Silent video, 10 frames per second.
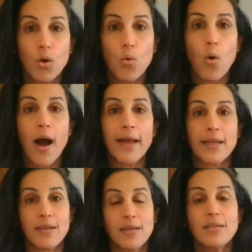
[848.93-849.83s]

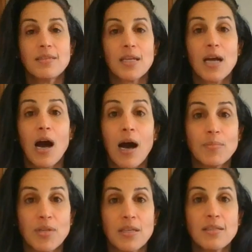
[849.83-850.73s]
quietness and
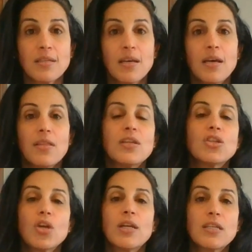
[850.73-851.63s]
calmness than
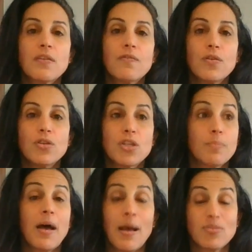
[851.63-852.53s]
turning to food to
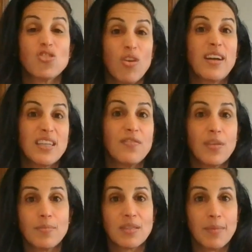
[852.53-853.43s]
perhaps try and give
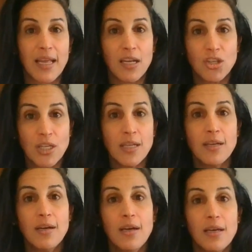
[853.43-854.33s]
them some energy.
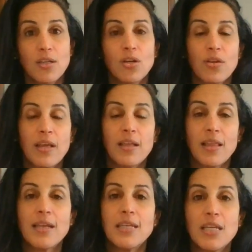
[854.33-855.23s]

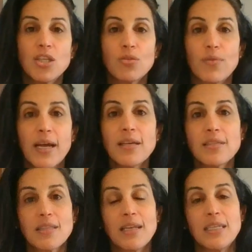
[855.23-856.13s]
They need to
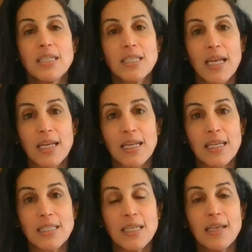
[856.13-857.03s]
rest, they need to take it
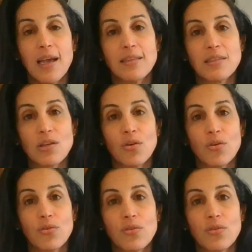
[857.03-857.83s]
easy. And so,